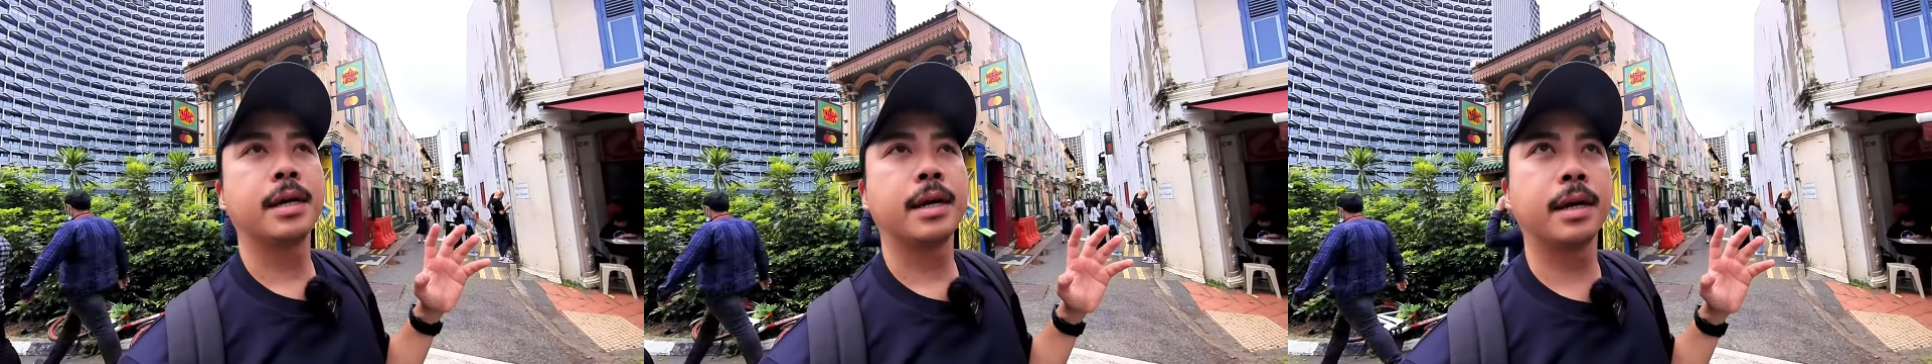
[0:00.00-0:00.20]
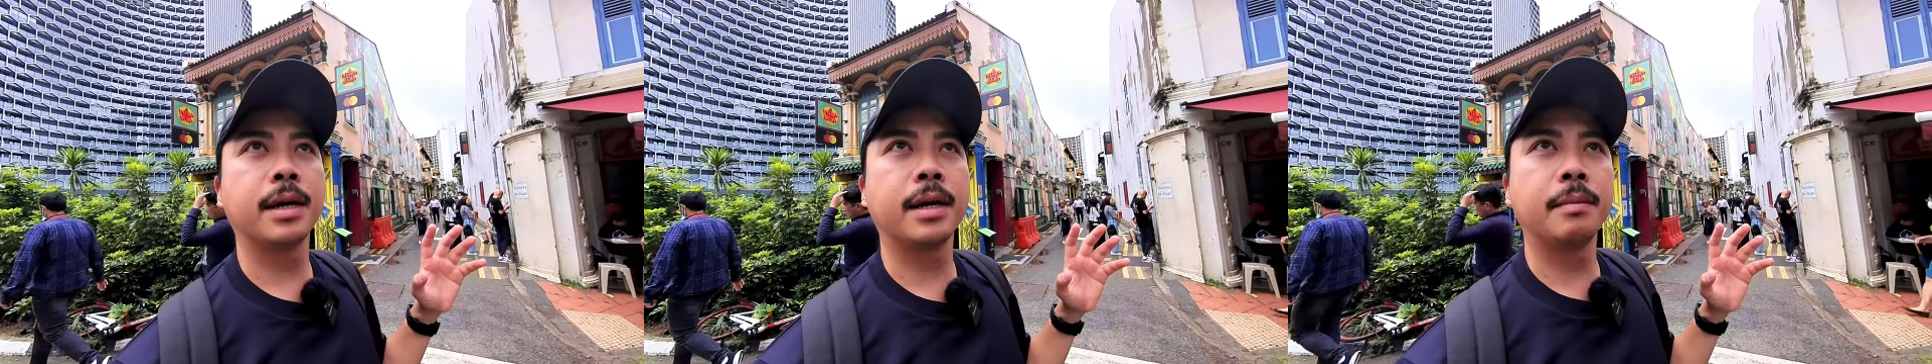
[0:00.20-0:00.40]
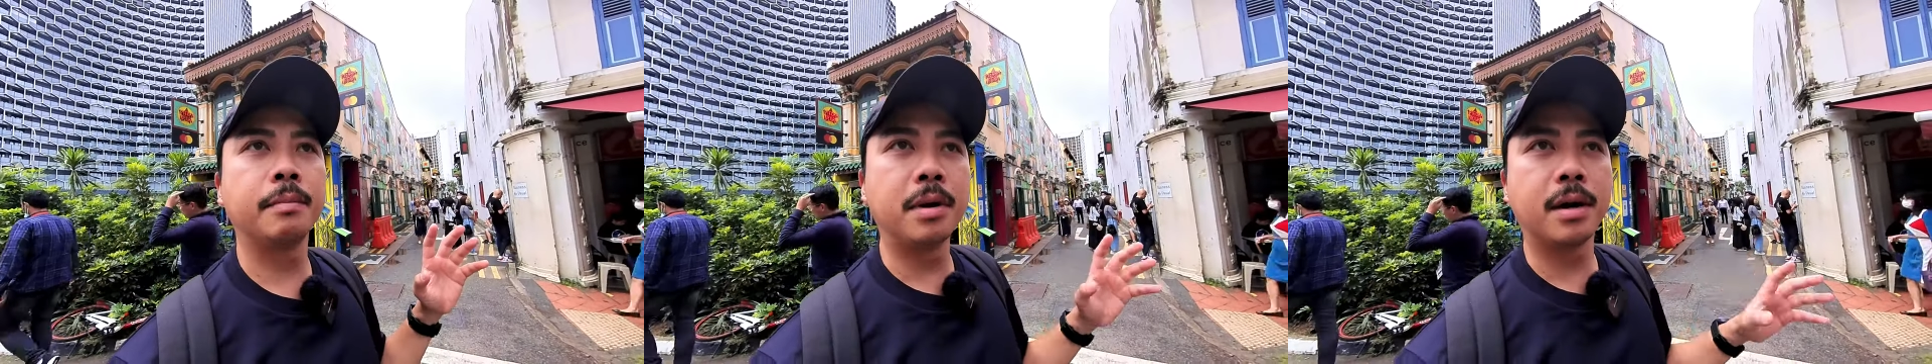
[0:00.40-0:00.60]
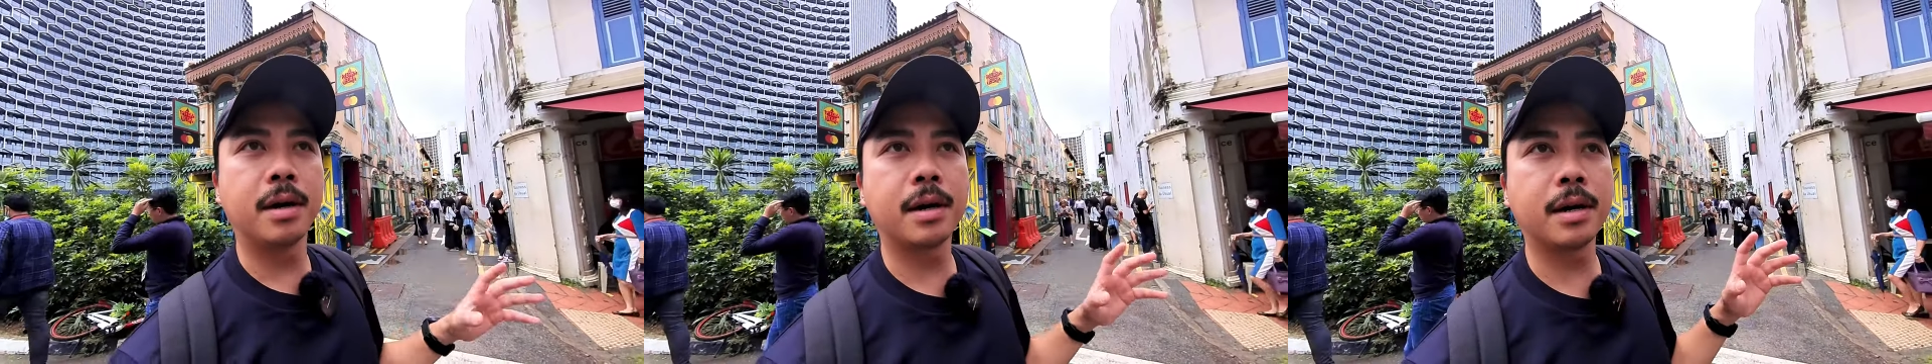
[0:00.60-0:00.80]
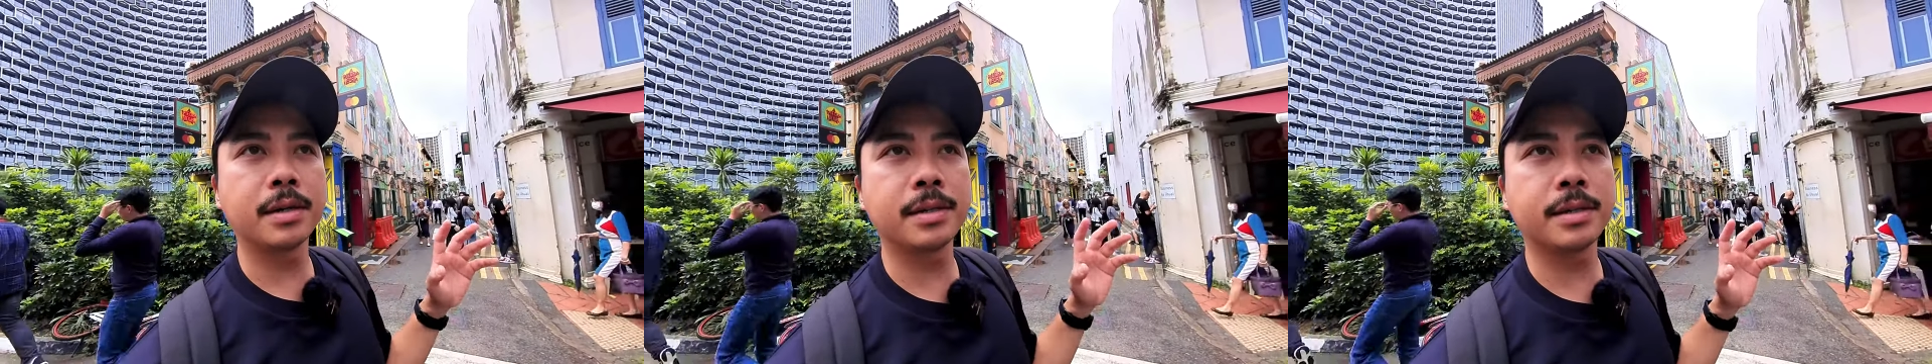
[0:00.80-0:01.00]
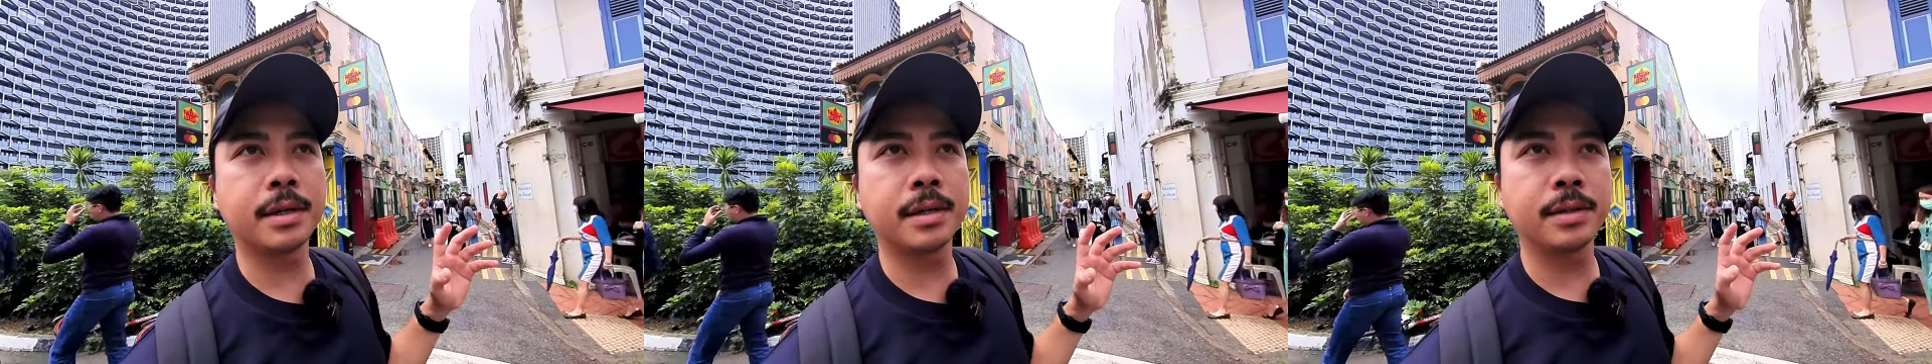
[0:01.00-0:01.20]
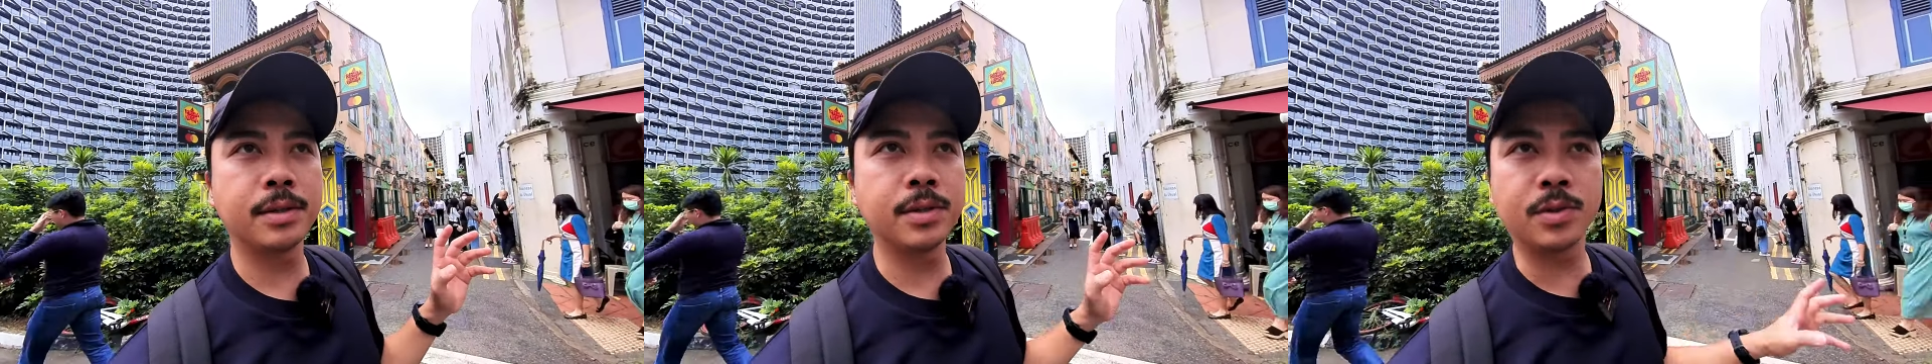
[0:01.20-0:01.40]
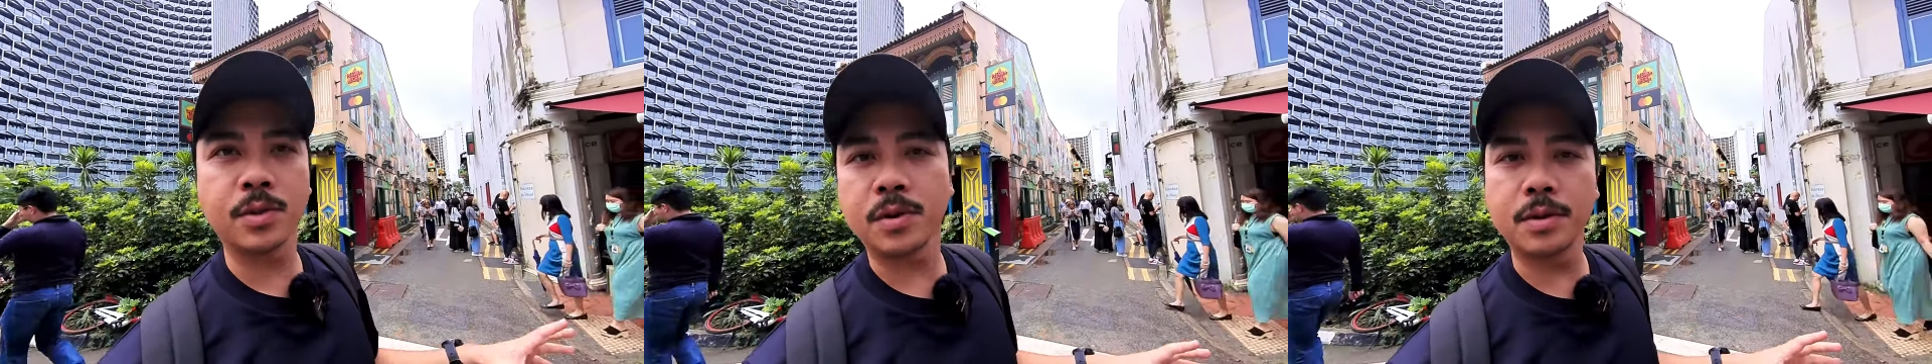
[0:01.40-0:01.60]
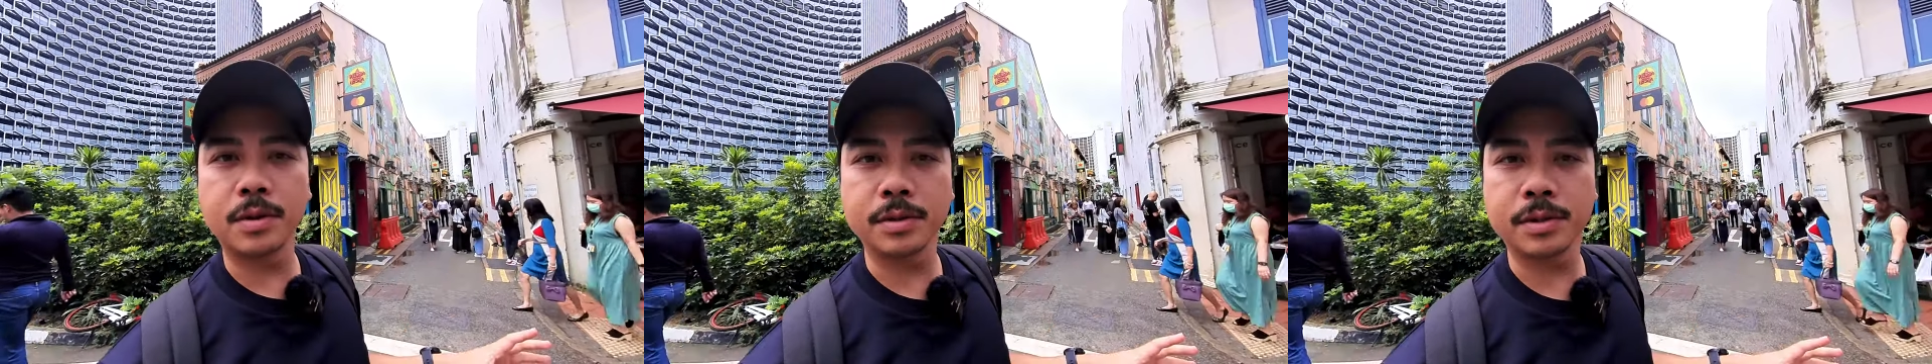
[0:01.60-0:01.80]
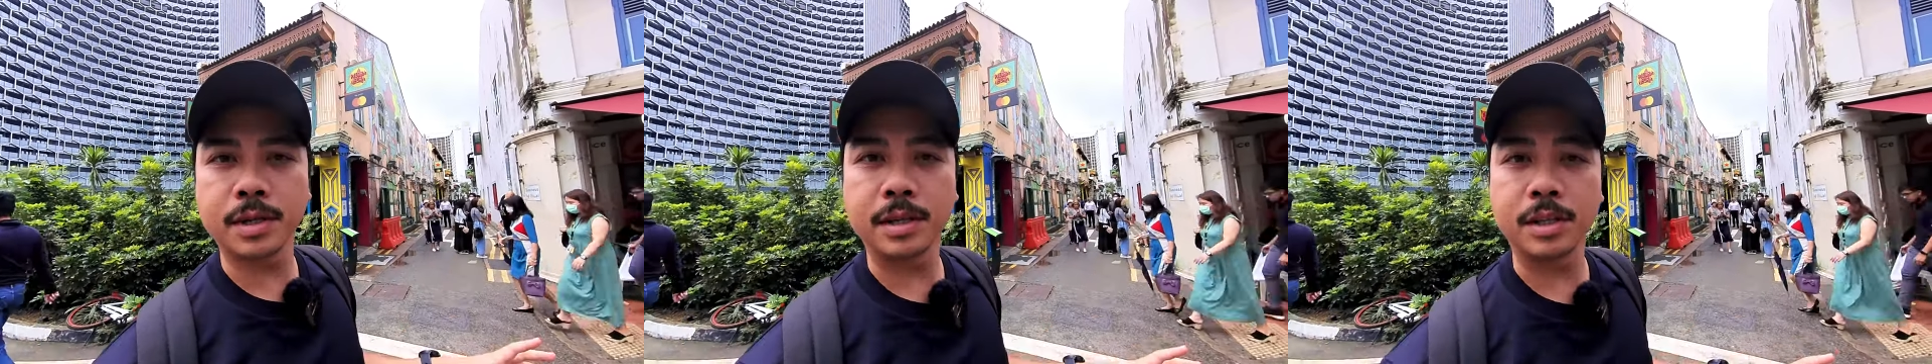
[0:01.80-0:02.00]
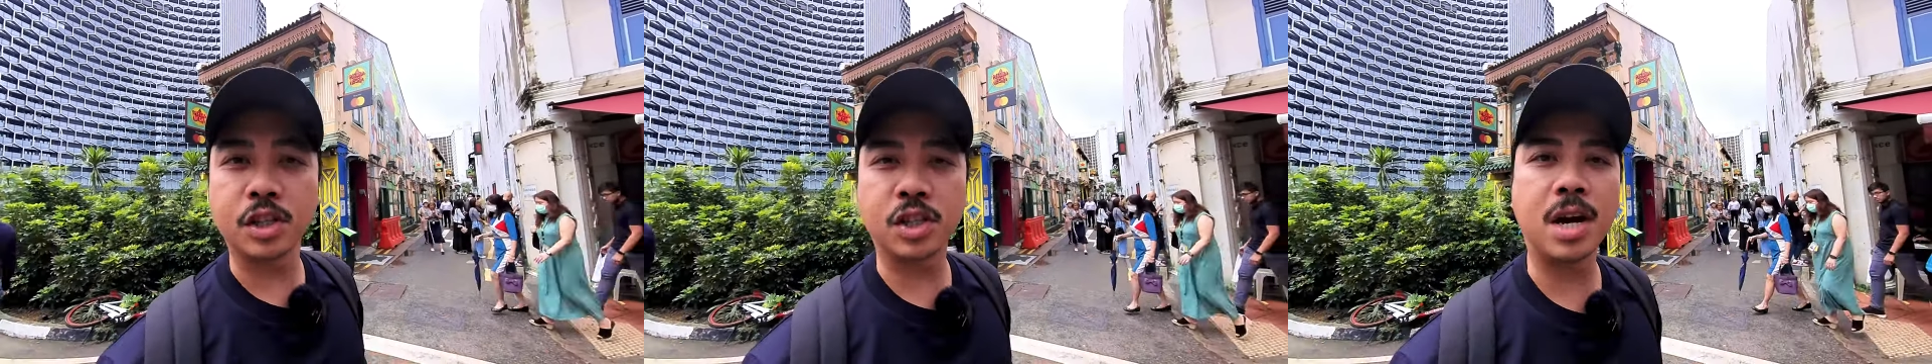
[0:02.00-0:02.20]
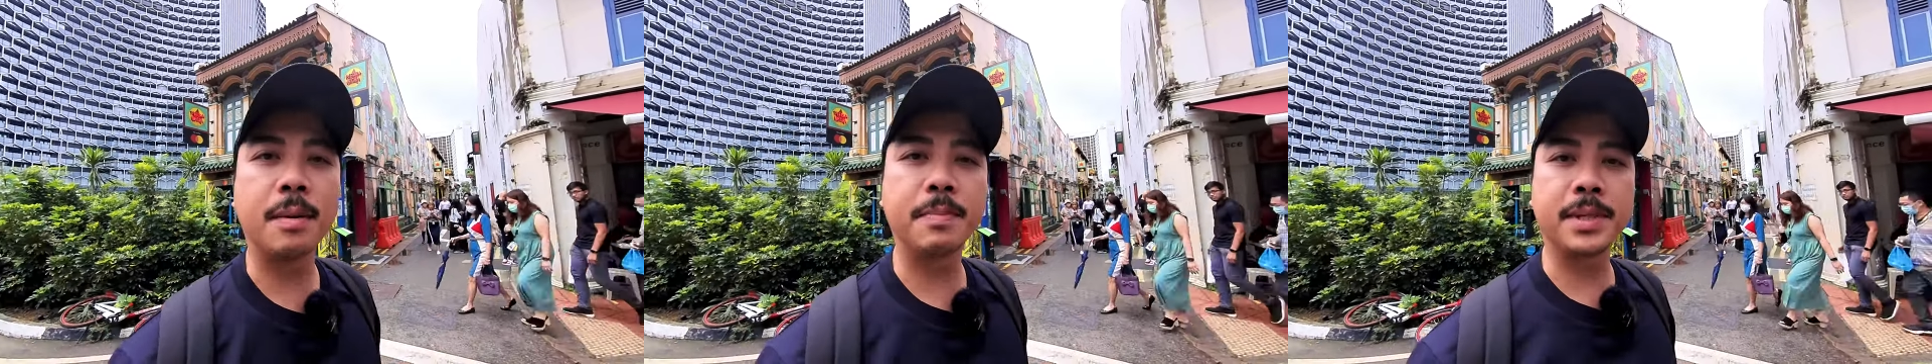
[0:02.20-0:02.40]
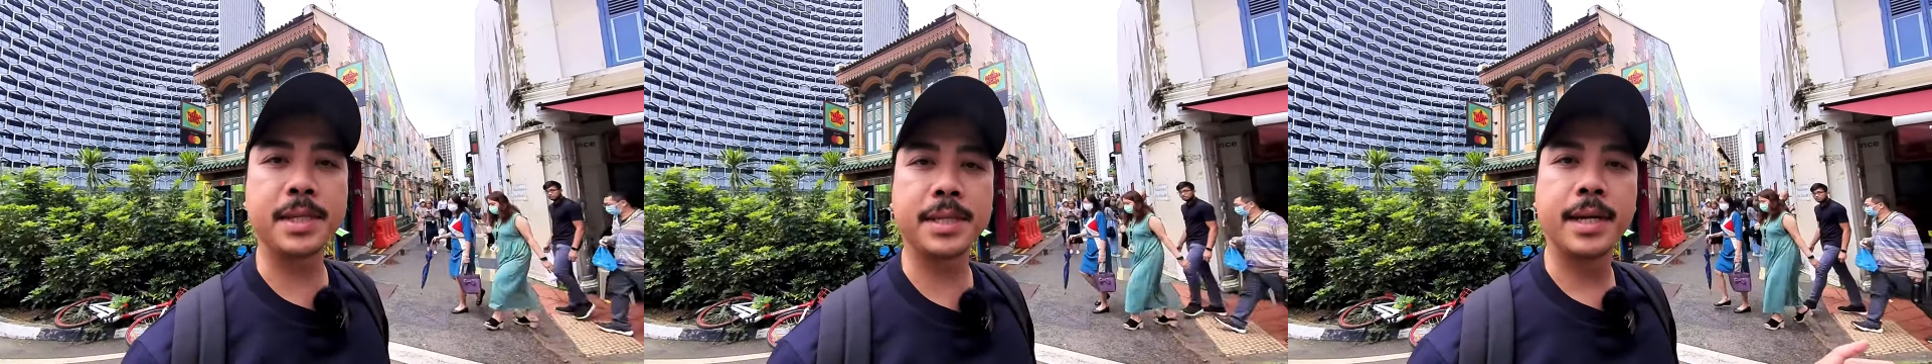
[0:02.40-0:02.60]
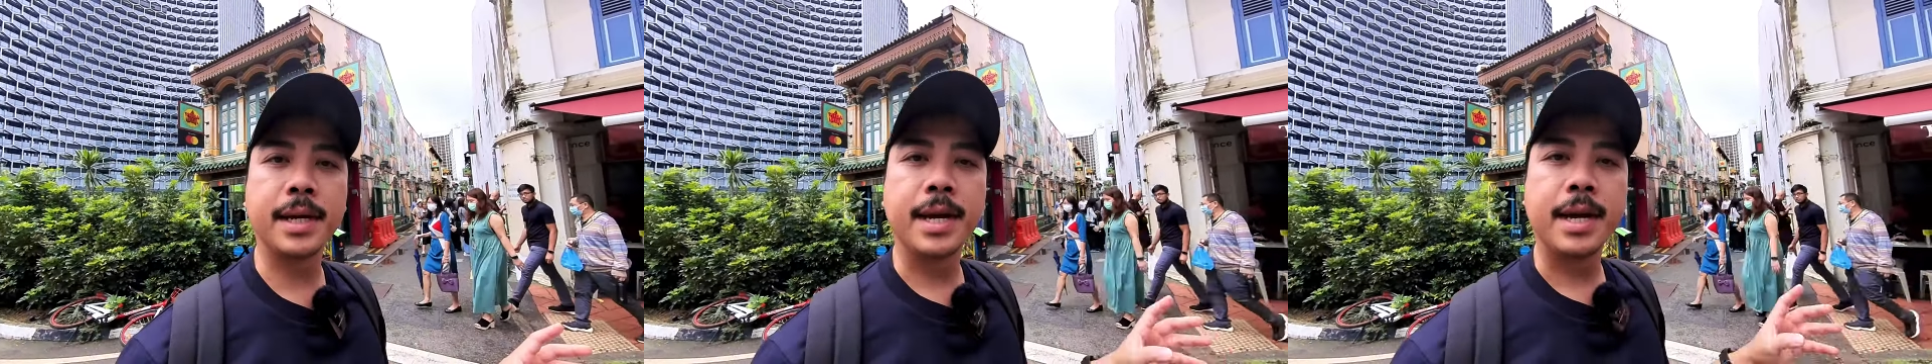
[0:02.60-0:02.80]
and bars and stalls and shops